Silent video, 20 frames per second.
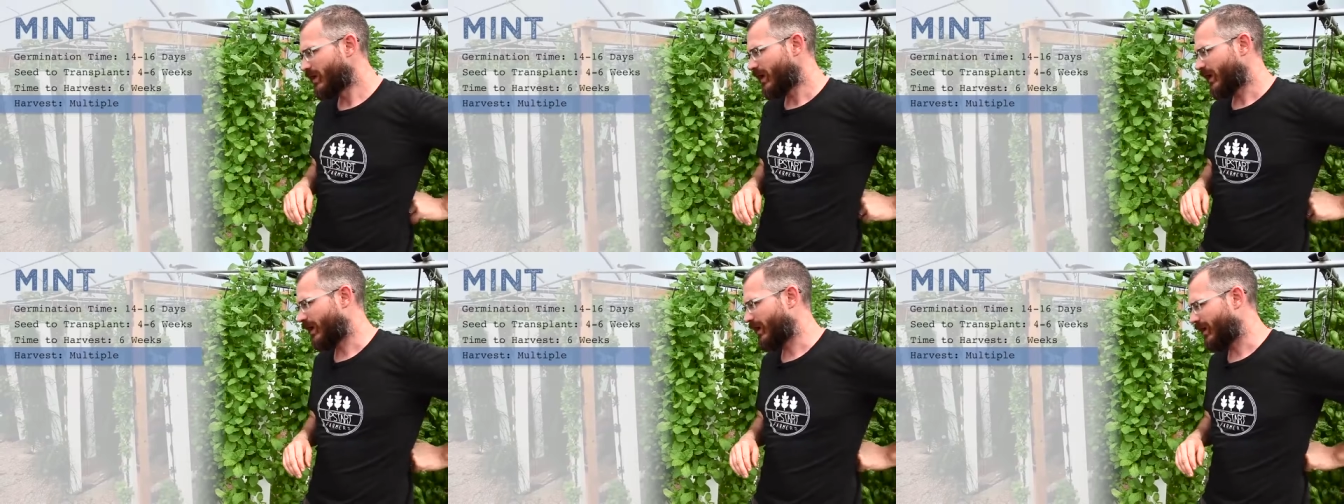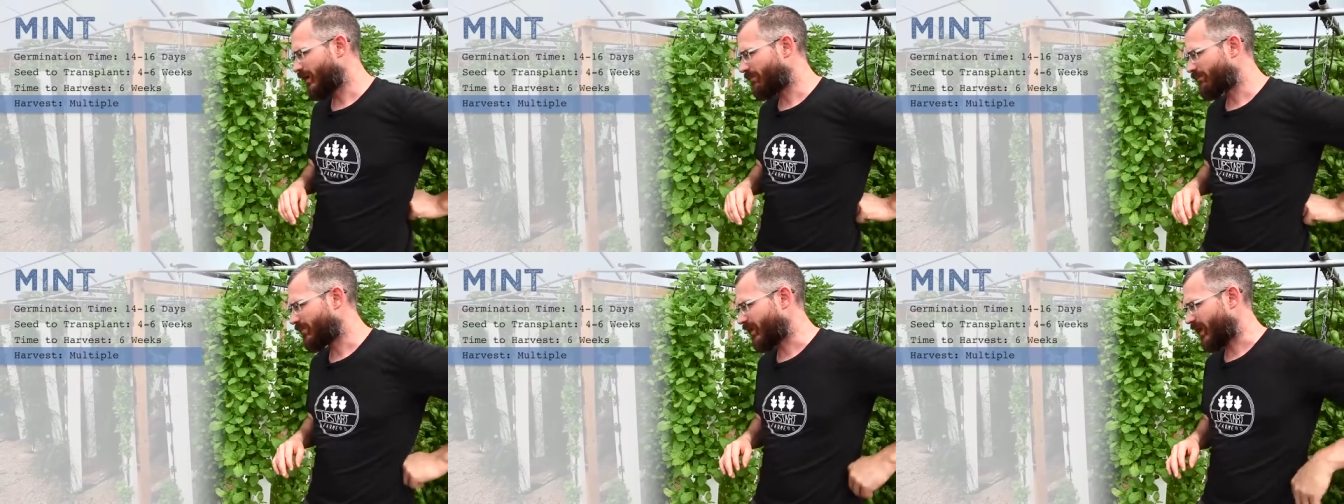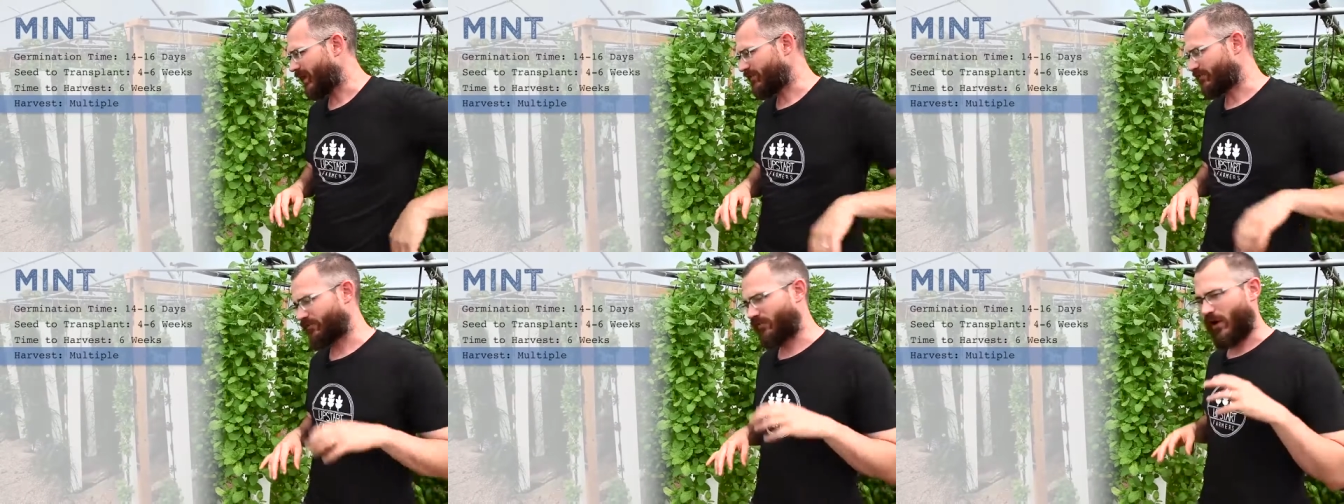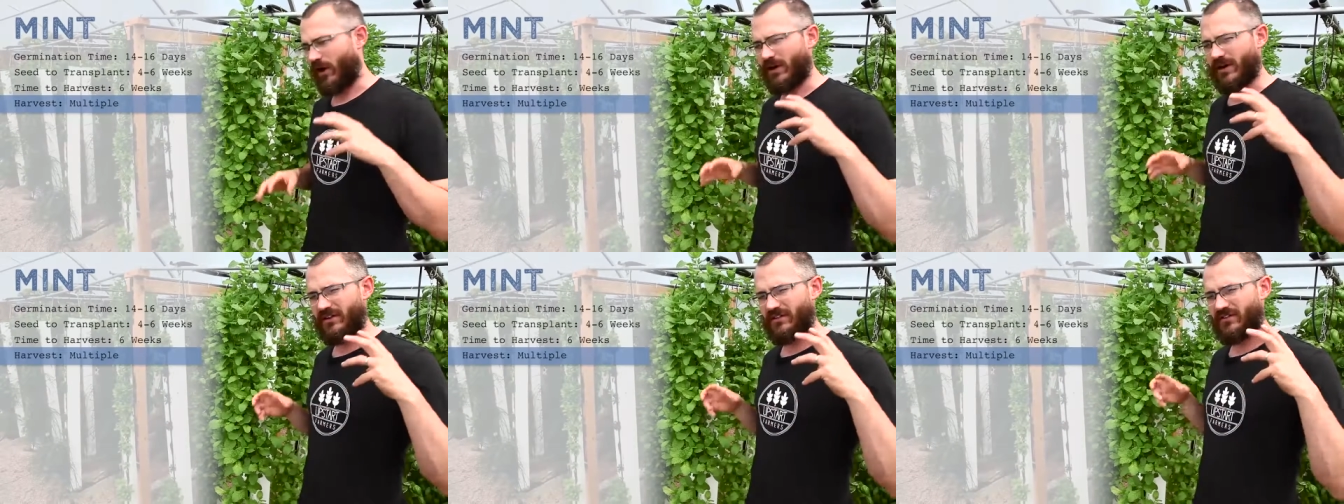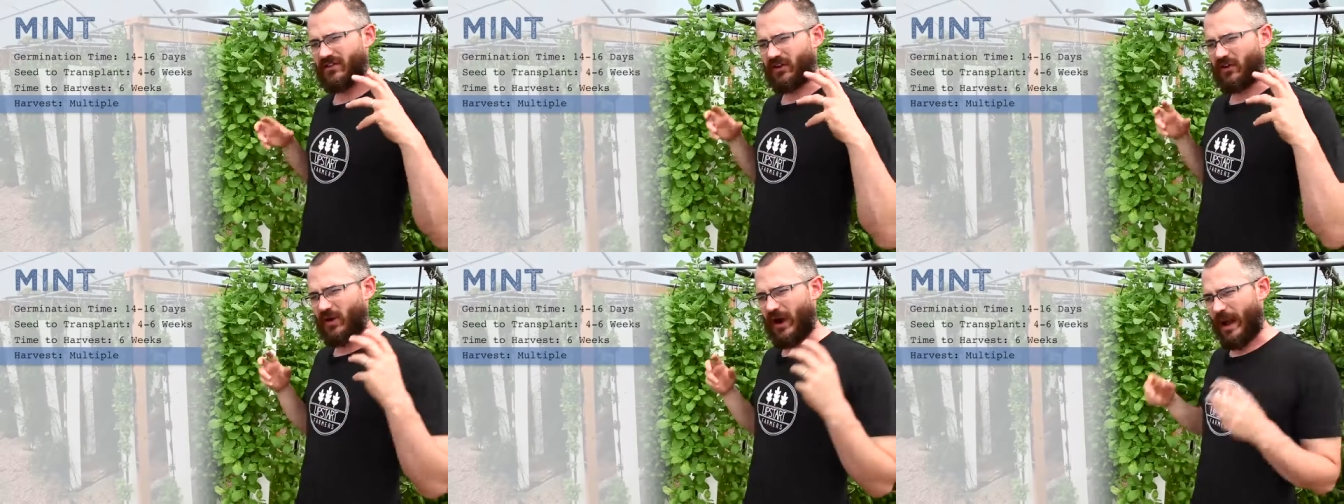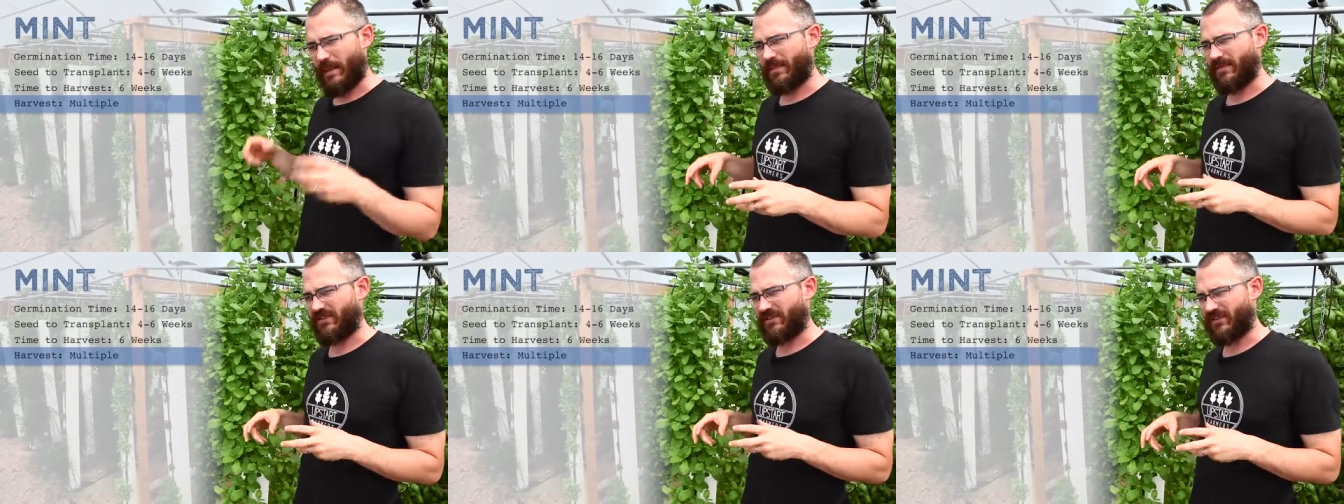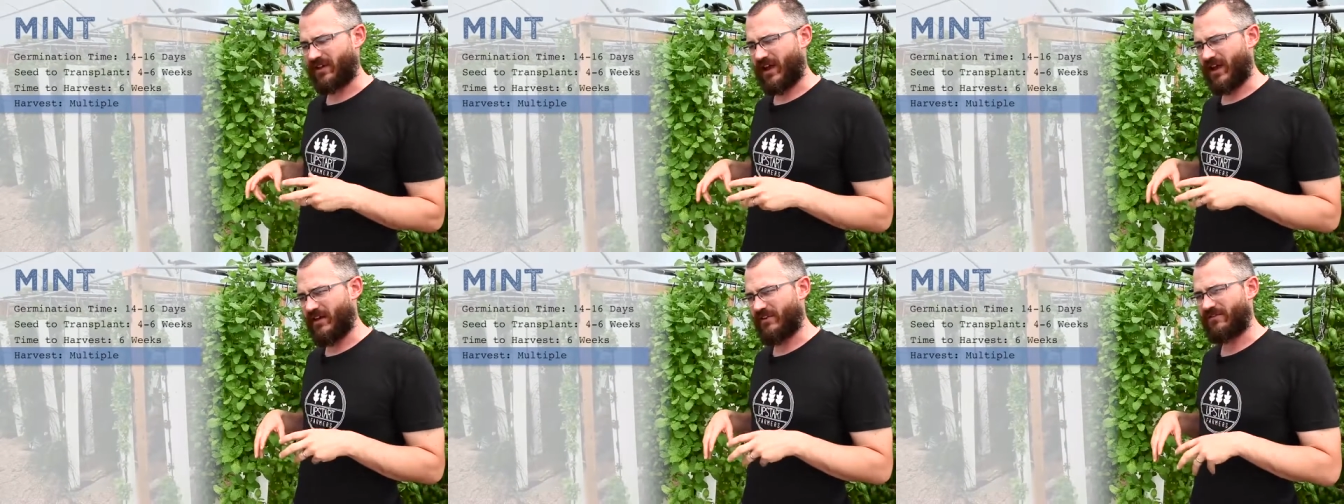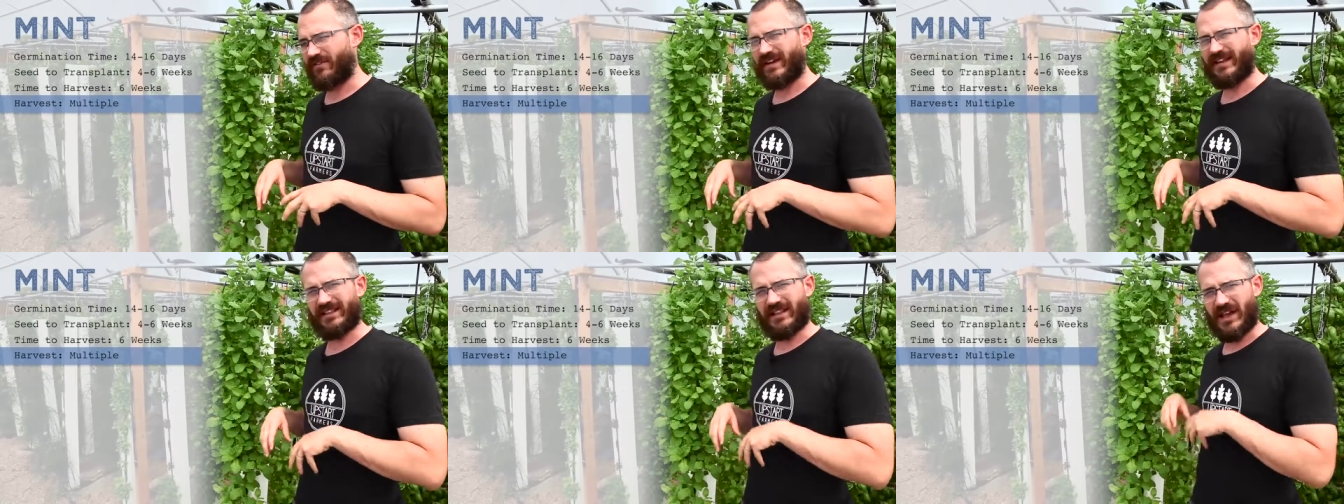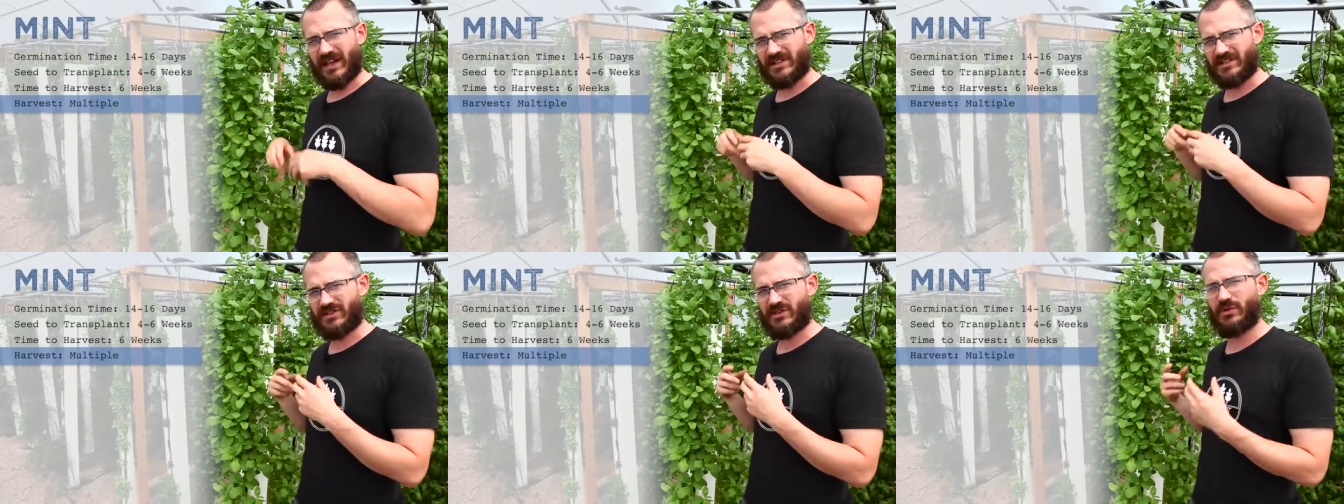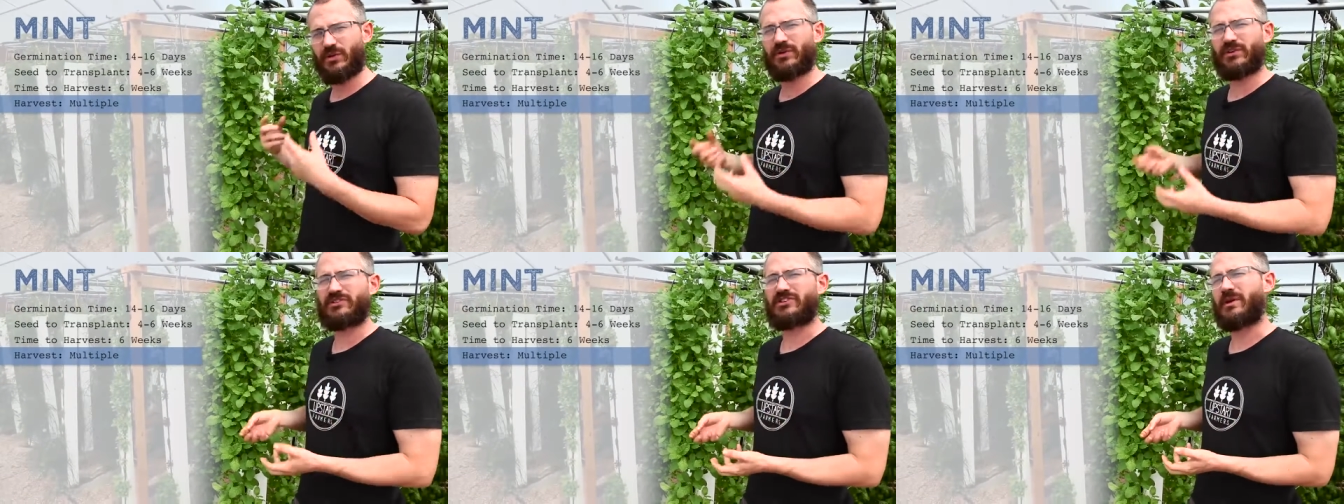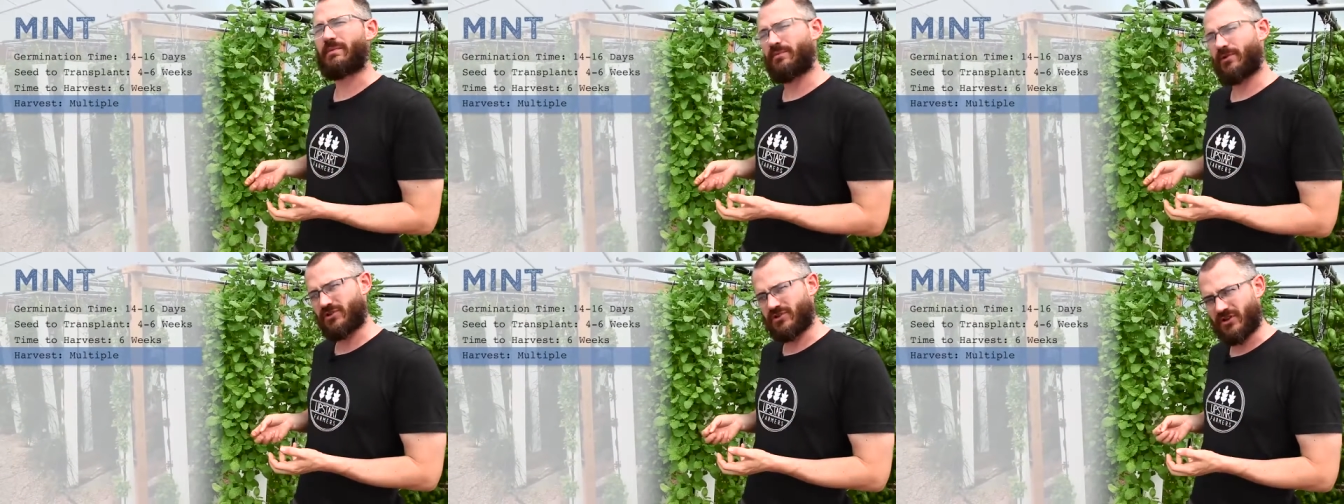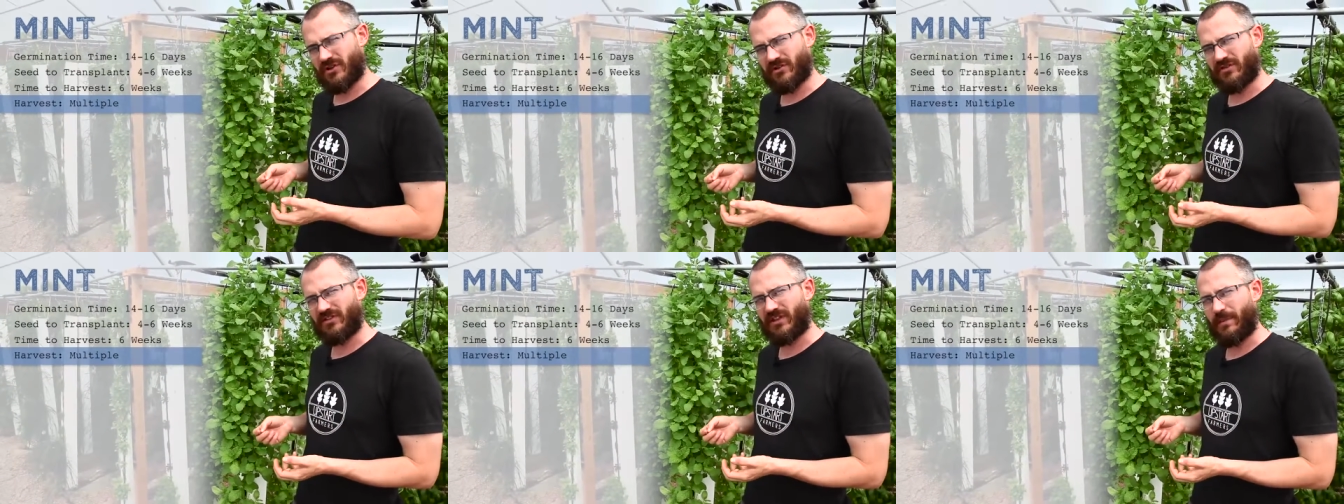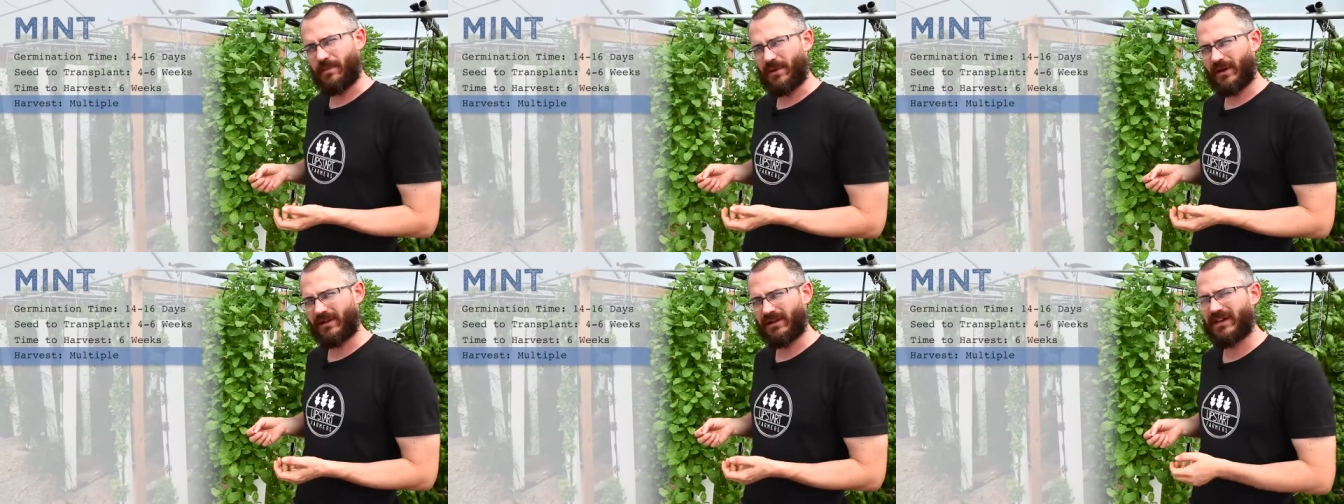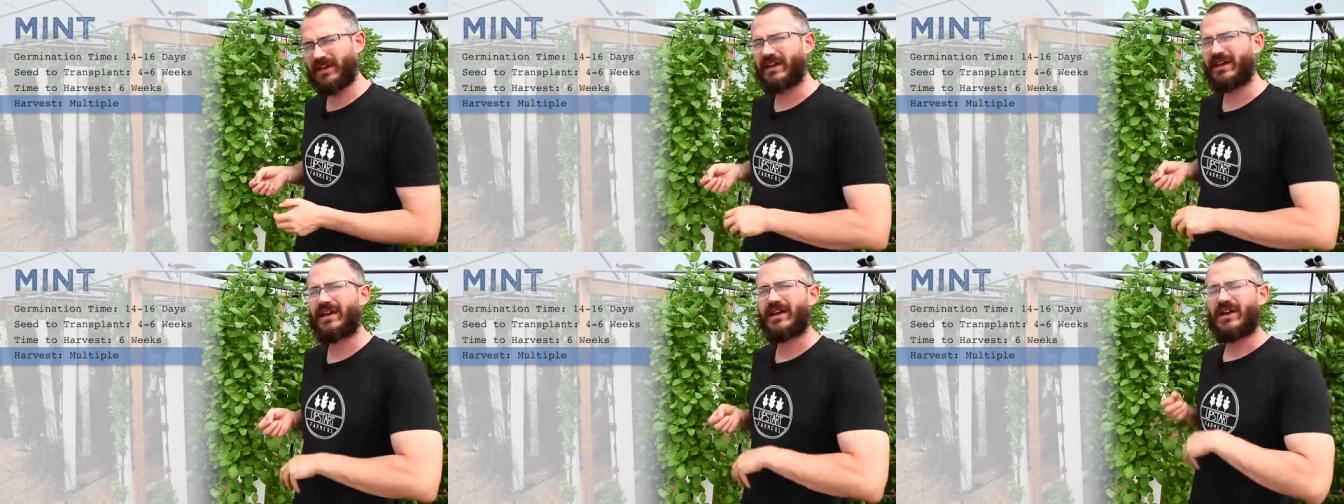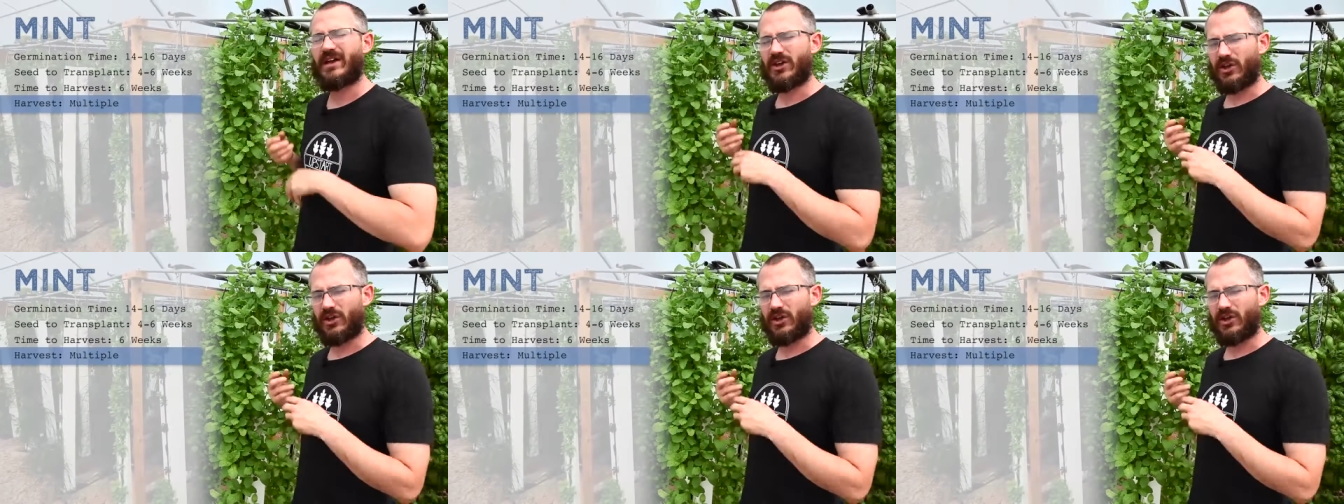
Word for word: Um, as far as the crop itself, it likes cooler temperatures typically.